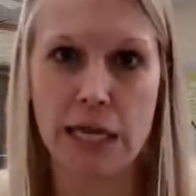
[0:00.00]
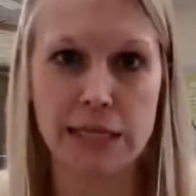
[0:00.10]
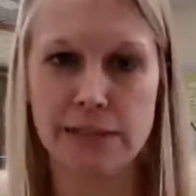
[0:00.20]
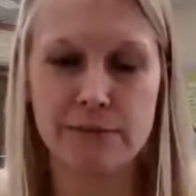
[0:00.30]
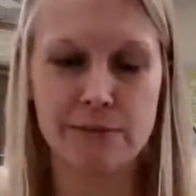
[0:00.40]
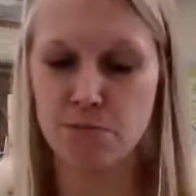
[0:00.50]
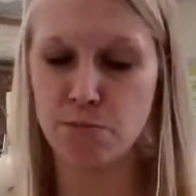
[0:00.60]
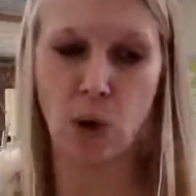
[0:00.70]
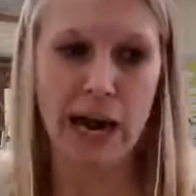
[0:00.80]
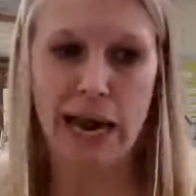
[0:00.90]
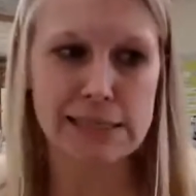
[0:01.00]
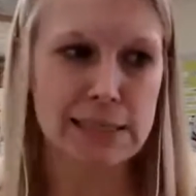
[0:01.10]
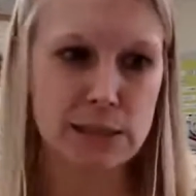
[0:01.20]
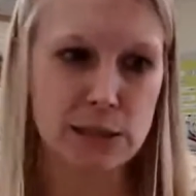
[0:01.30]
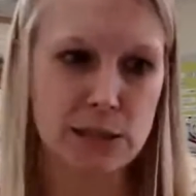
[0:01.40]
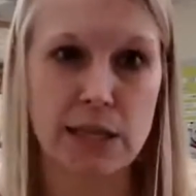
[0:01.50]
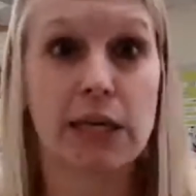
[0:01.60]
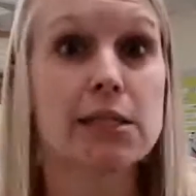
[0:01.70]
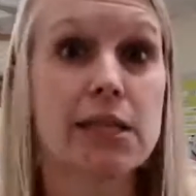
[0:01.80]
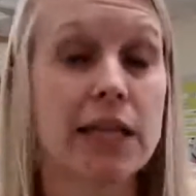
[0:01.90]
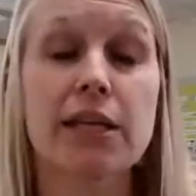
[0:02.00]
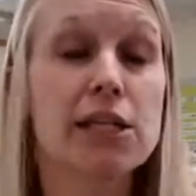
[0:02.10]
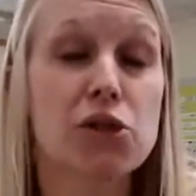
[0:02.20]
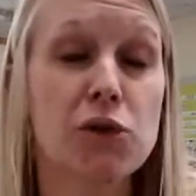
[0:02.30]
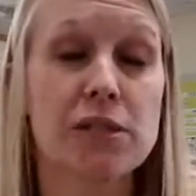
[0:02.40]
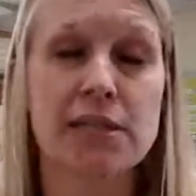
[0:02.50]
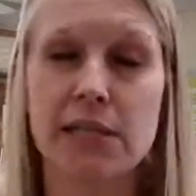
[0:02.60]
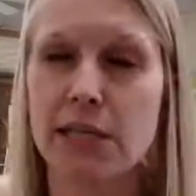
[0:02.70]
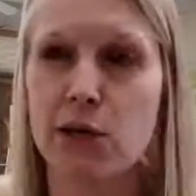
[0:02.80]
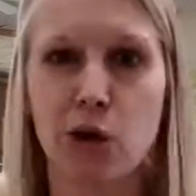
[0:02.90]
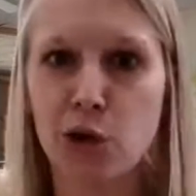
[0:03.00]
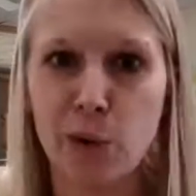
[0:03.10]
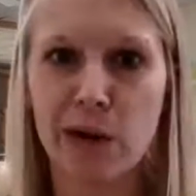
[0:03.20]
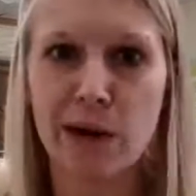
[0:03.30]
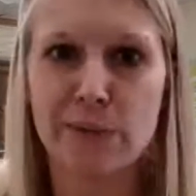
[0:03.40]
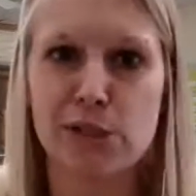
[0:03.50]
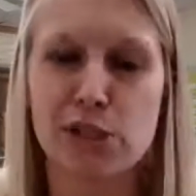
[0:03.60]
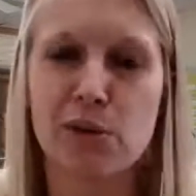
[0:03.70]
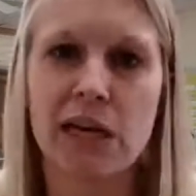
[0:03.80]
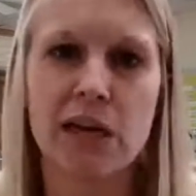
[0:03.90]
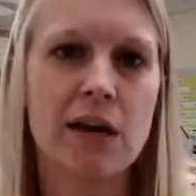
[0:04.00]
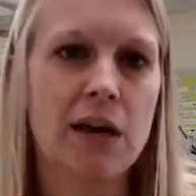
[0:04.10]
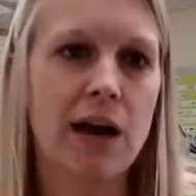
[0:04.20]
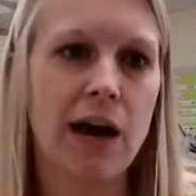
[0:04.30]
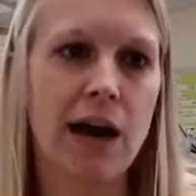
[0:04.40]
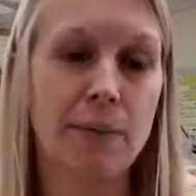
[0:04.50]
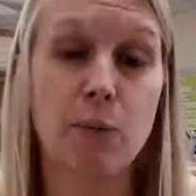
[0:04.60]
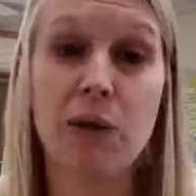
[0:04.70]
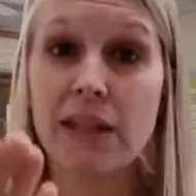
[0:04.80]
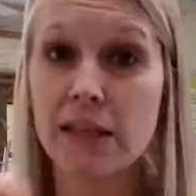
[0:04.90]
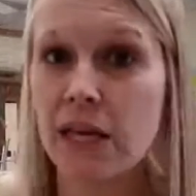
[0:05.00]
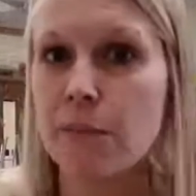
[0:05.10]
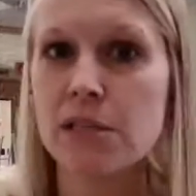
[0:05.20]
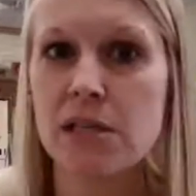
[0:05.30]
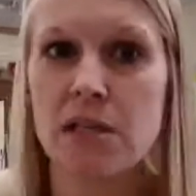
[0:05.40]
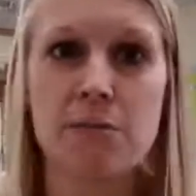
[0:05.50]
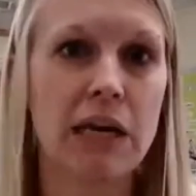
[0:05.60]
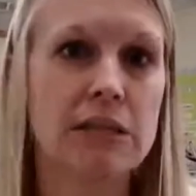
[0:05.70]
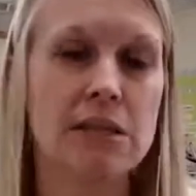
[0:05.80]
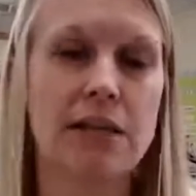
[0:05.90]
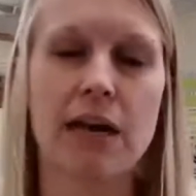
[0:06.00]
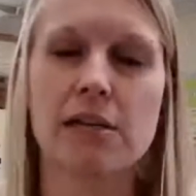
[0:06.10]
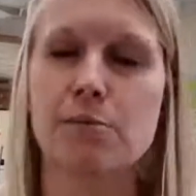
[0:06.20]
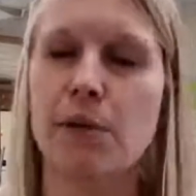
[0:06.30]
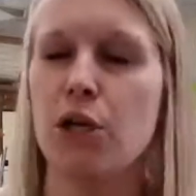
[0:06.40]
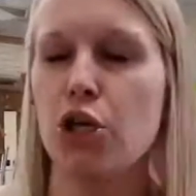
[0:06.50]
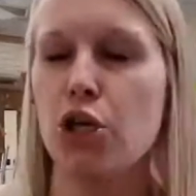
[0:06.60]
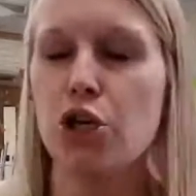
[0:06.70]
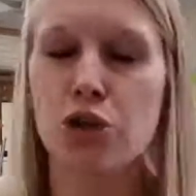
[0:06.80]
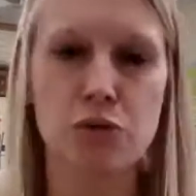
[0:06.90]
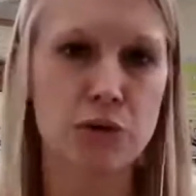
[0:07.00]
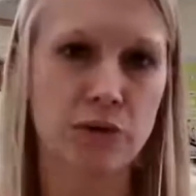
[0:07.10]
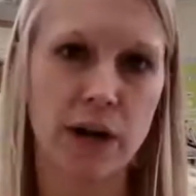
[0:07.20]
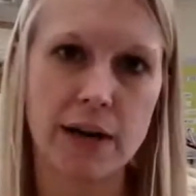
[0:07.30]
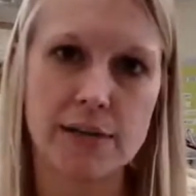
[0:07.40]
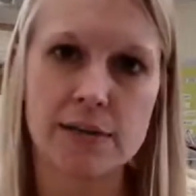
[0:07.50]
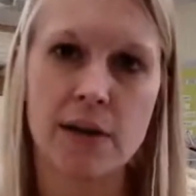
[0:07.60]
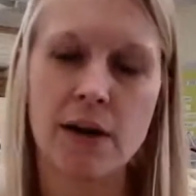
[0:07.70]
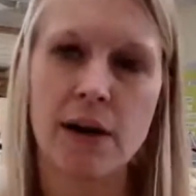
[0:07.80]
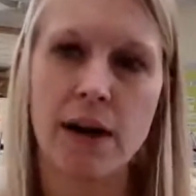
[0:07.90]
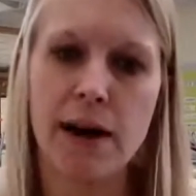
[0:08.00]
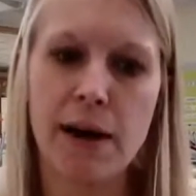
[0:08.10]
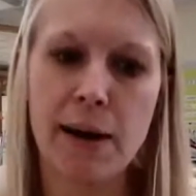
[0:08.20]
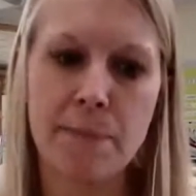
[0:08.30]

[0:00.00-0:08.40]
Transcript: more access to the kid that the kids couldn't see or you know what i was doing um, we got the cameras and the mics and that has been huge for us um,